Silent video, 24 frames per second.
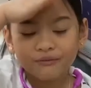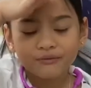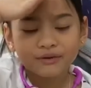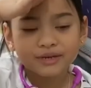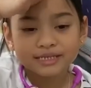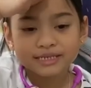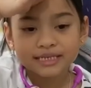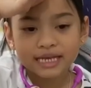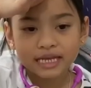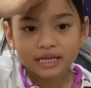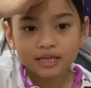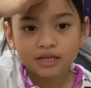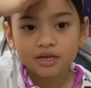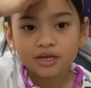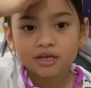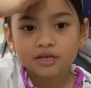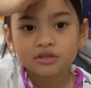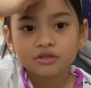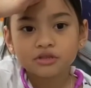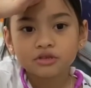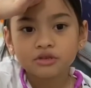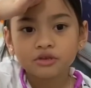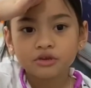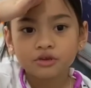We
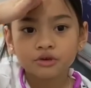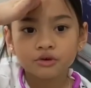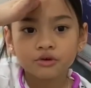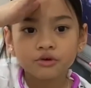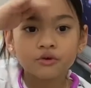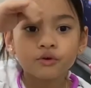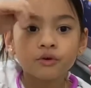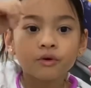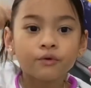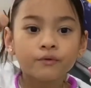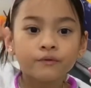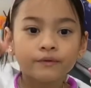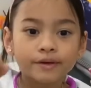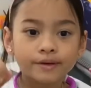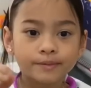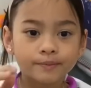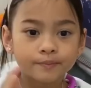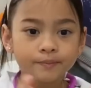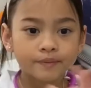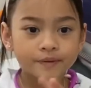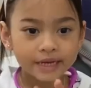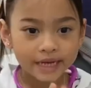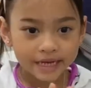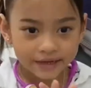salute you. We
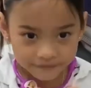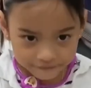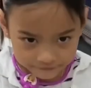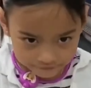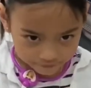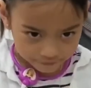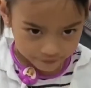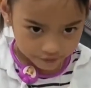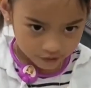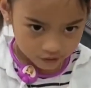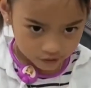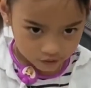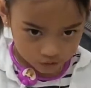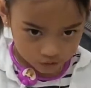pray for